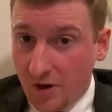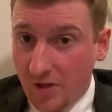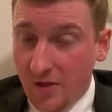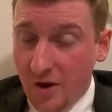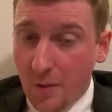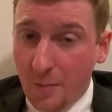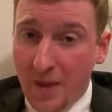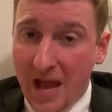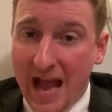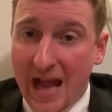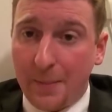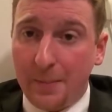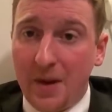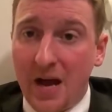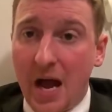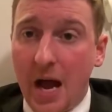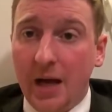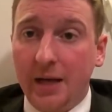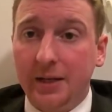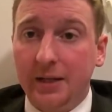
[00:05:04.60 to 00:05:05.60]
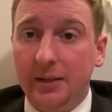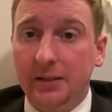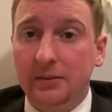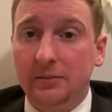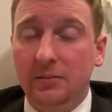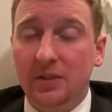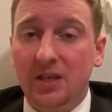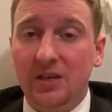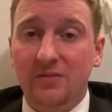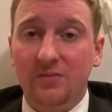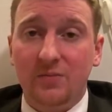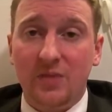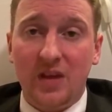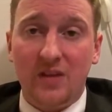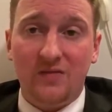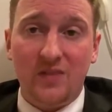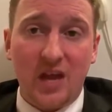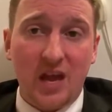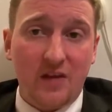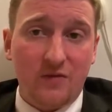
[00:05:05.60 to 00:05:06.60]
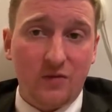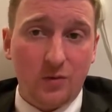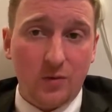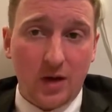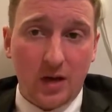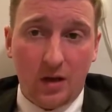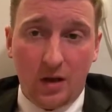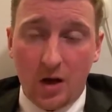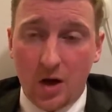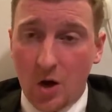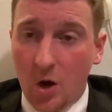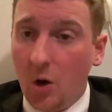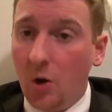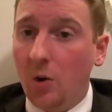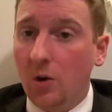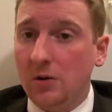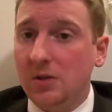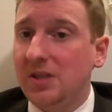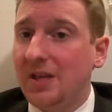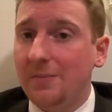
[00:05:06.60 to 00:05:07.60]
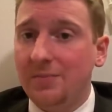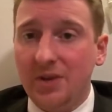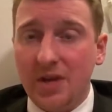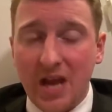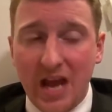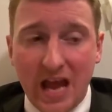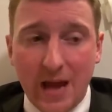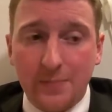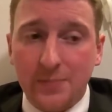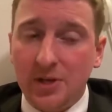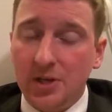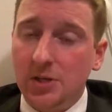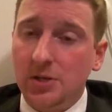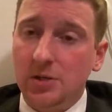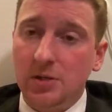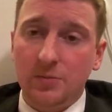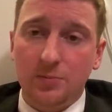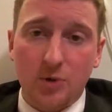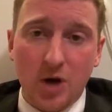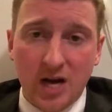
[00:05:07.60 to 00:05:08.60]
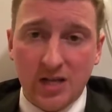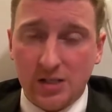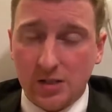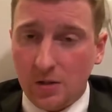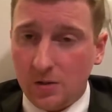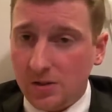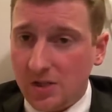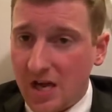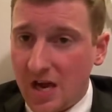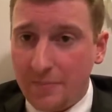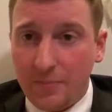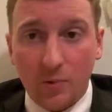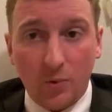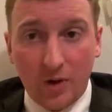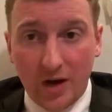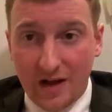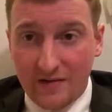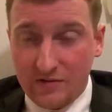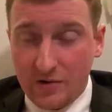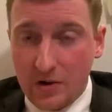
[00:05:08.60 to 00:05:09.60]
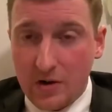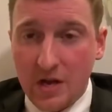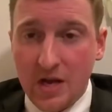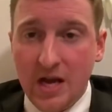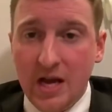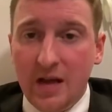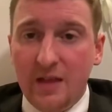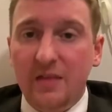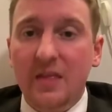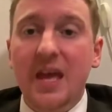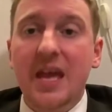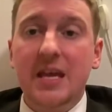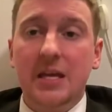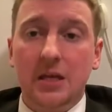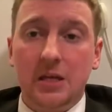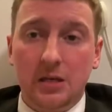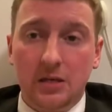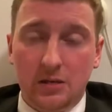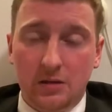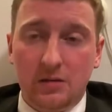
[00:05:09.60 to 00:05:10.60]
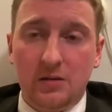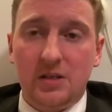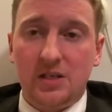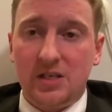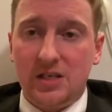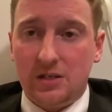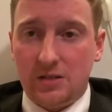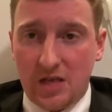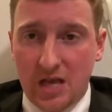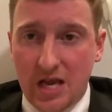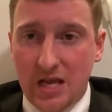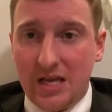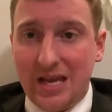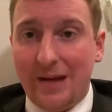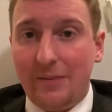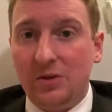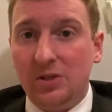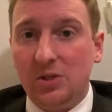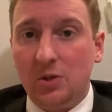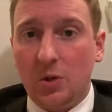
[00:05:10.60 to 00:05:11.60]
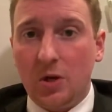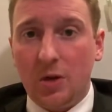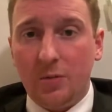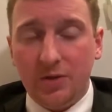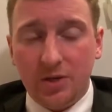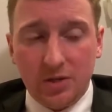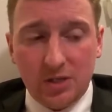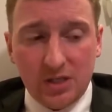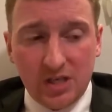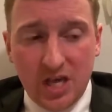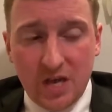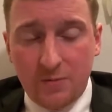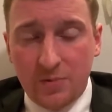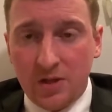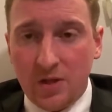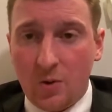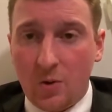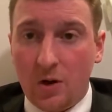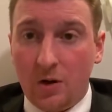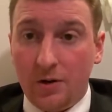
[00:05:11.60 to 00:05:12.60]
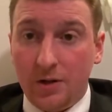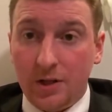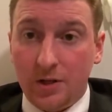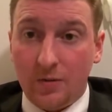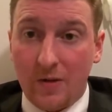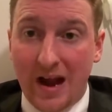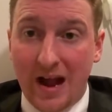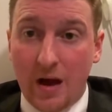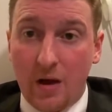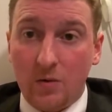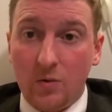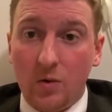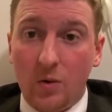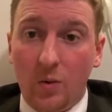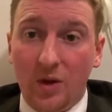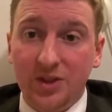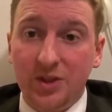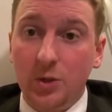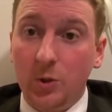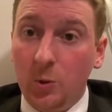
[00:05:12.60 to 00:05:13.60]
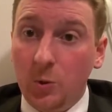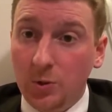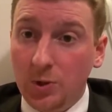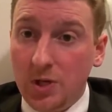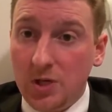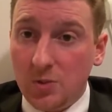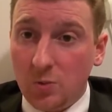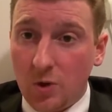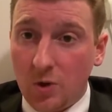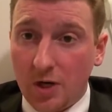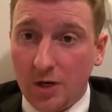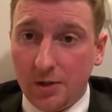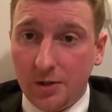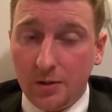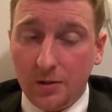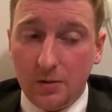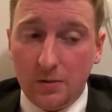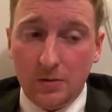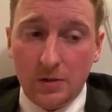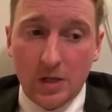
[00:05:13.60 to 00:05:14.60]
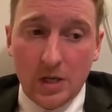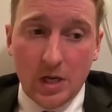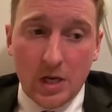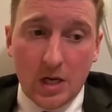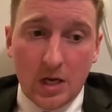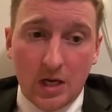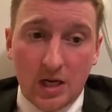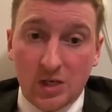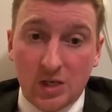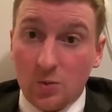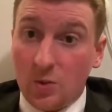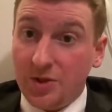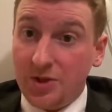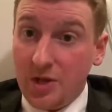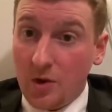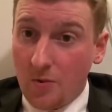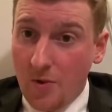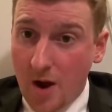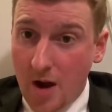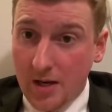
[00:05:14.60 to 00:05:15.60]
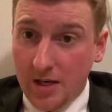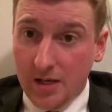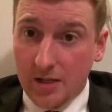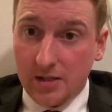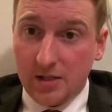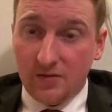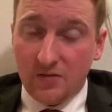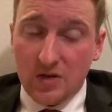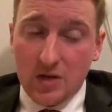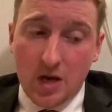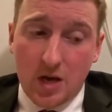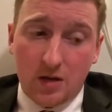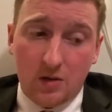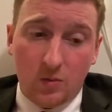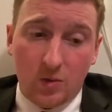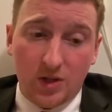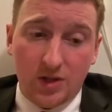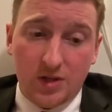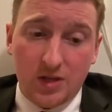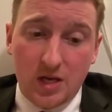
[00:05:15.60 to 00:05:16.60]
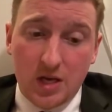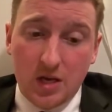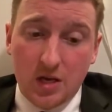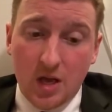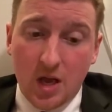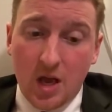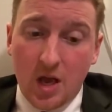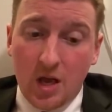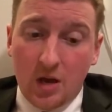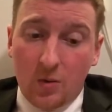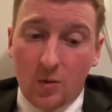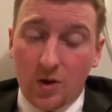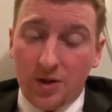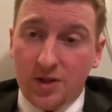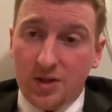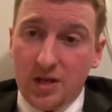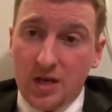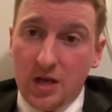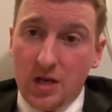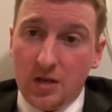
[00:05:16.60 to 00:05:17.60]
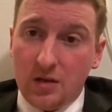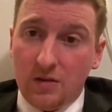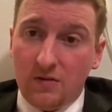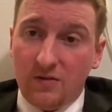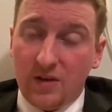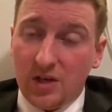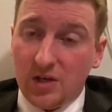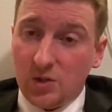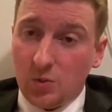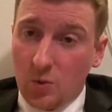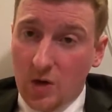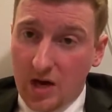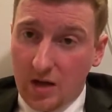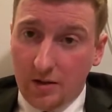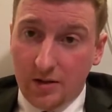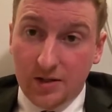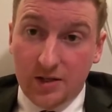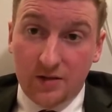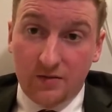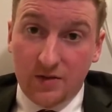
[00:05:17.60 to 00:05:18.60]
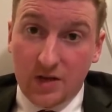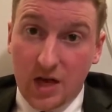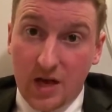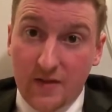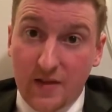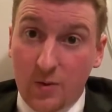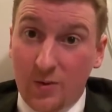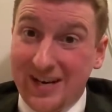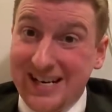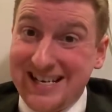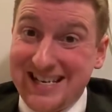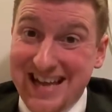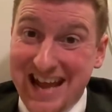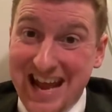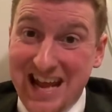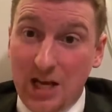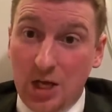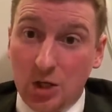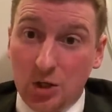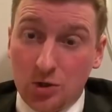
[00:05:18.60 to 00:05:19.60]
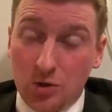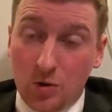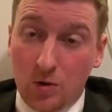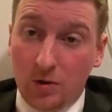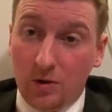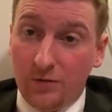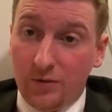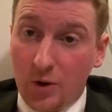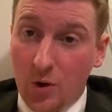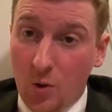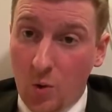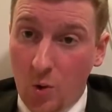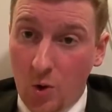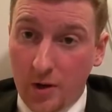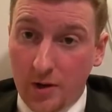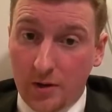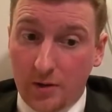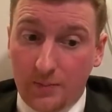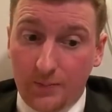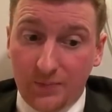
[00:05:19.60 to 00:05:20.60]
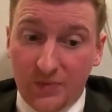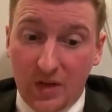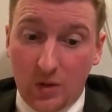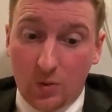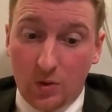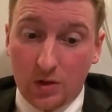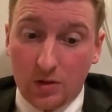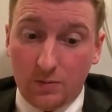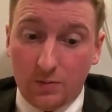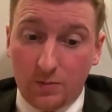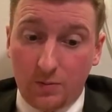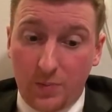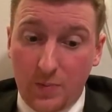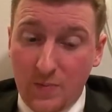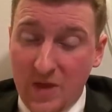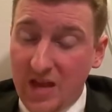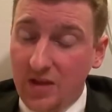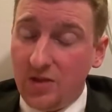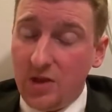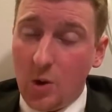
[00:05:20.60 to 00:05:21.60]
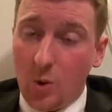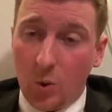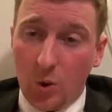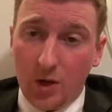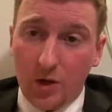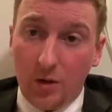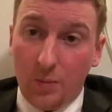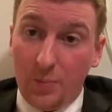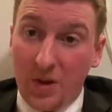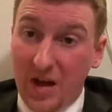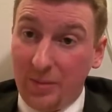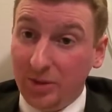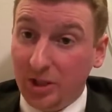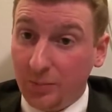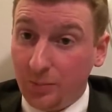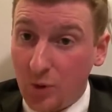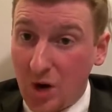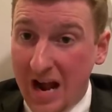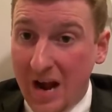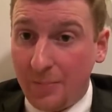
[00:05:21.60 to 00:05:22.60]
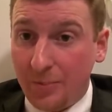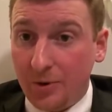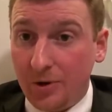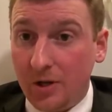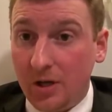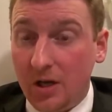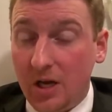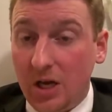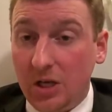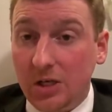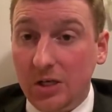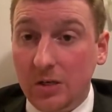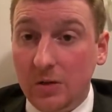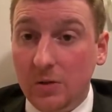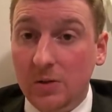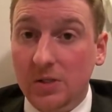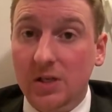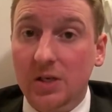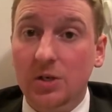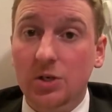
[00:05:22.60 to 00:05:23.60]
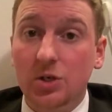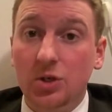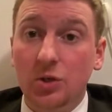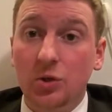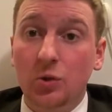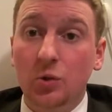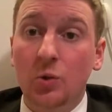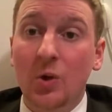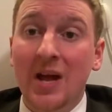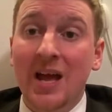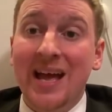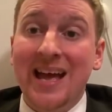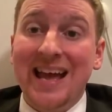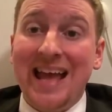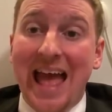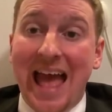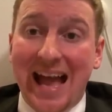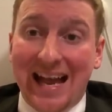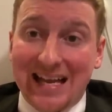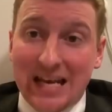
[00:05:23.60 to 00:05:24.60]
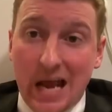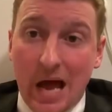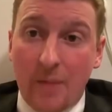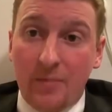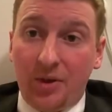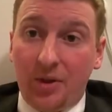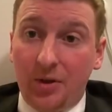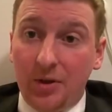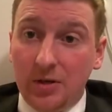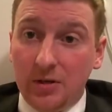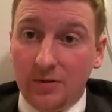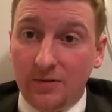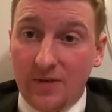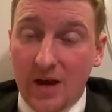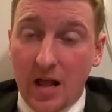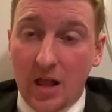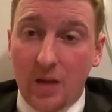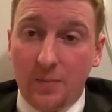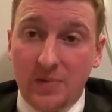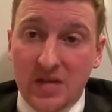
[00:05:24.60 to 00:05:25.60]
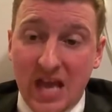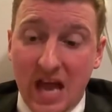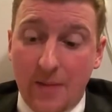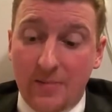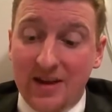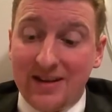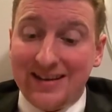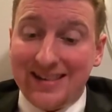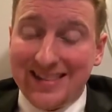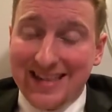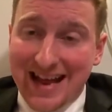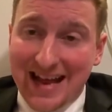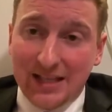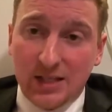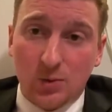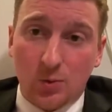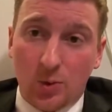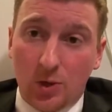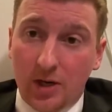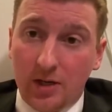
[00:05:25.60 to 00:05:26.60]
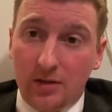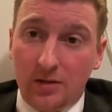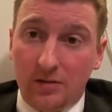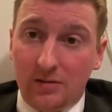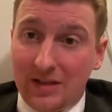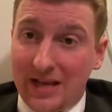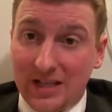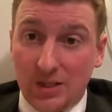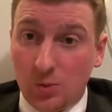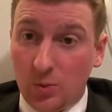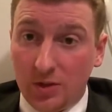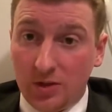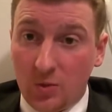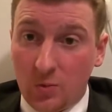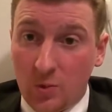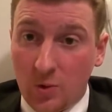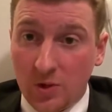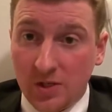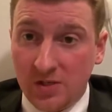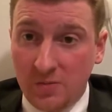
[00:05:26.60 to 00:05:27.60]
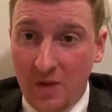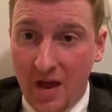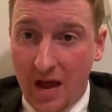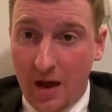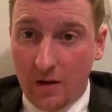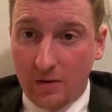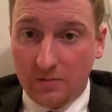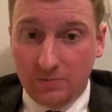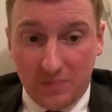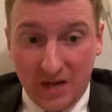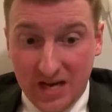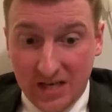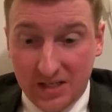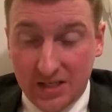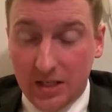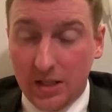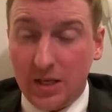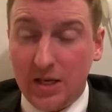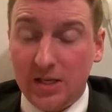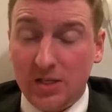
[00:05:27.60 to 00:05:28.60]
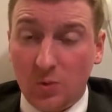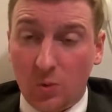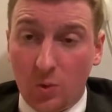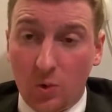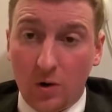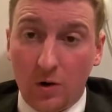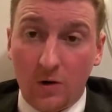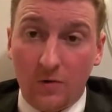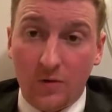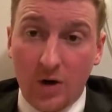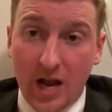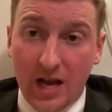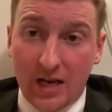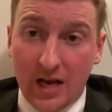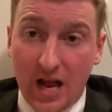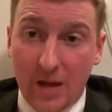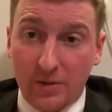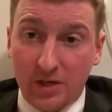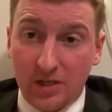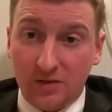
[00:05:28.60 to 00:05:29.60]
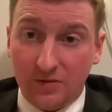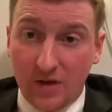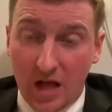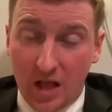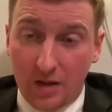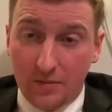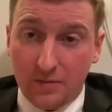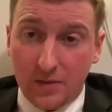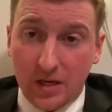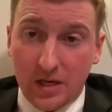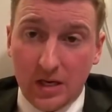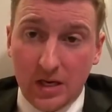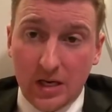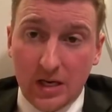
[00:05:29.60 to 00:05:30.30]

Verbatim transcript: it in their back pocket. That if they, if they ever run low or something happens, the price goes up or whatever, they can take Yemen's oil. But they're just keeping the oil in the ground. Well, what the Houthis want to do is what the Iranians have done and what the what the Venezuelans have done. They want to take control of their oil. They want to make the oil public property and use it to economically develop Yemen. That's what that's what the war is about. Basically, it's a war over economic development.